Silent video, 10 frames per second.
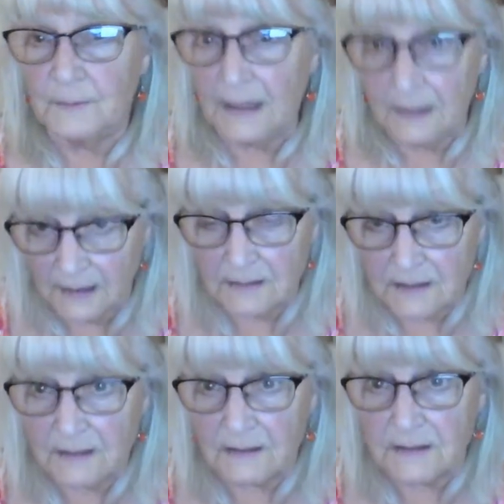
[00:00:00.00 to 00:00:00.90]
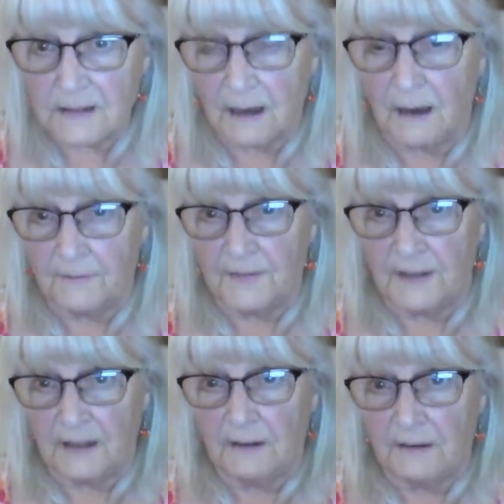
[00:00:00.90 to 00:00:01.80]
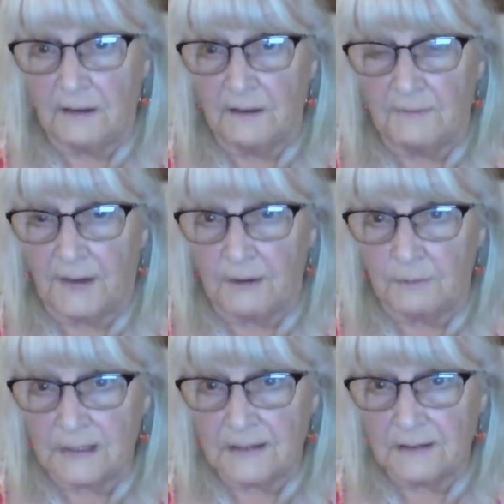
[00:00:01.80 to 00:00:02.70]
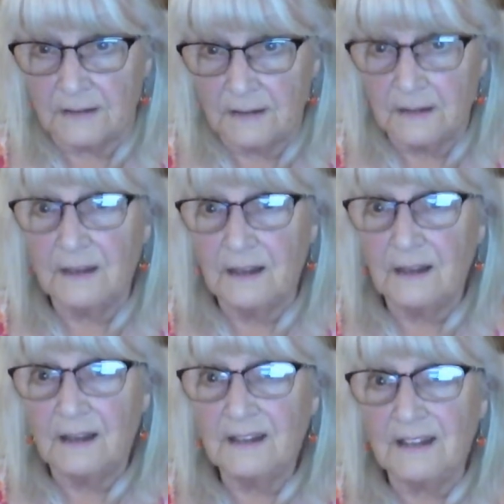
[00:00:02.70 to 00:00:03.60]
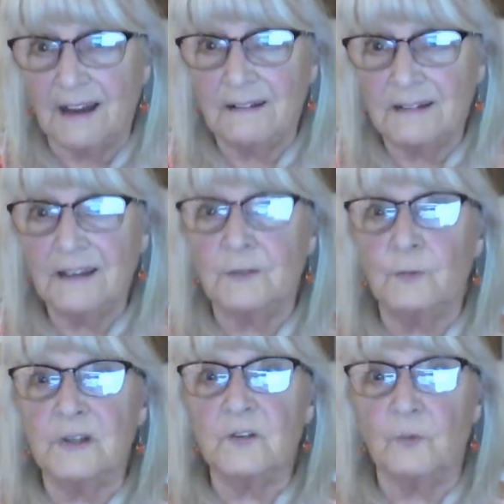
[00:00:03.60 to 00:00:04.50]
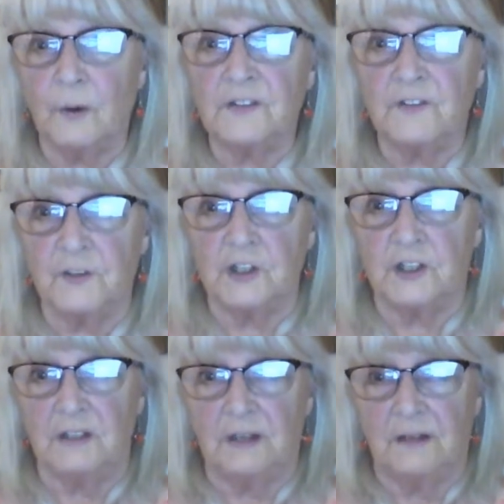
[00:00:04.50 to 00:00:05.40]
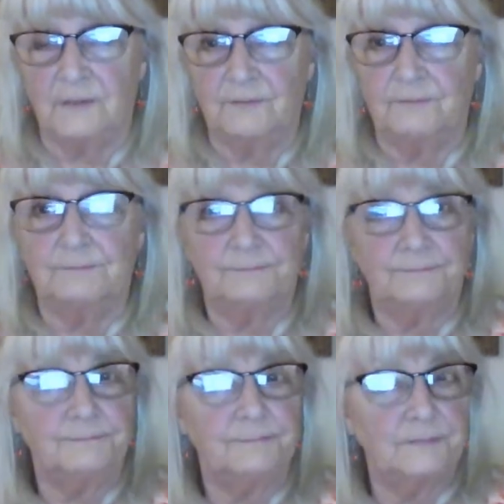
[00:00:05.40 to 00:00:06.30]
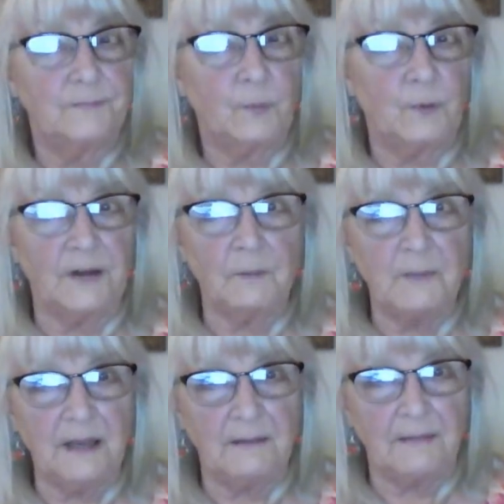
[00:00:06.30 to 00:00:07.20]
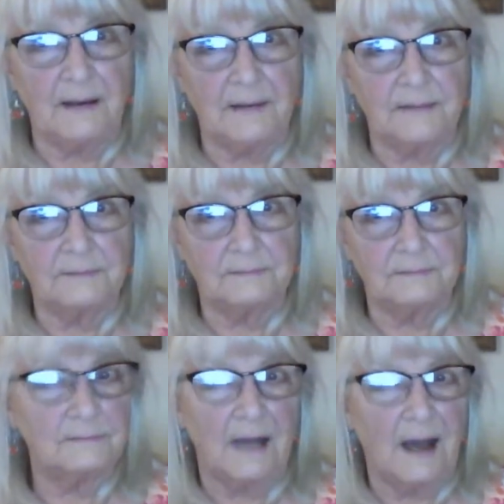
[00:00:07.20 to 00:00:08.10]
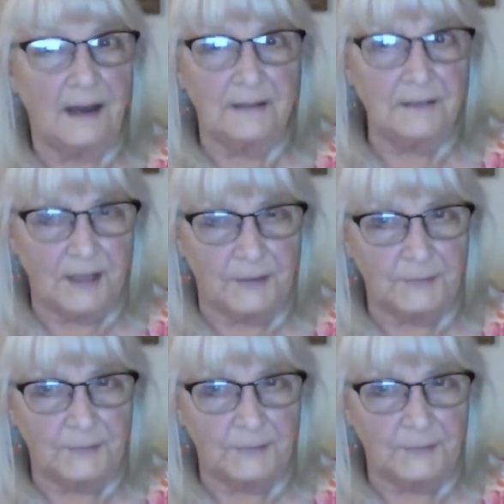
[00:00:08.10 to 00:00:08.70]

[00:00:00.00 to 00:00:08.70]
incidents of the virus? Yeah, it was West Virginia. What do you make of that? I don't know.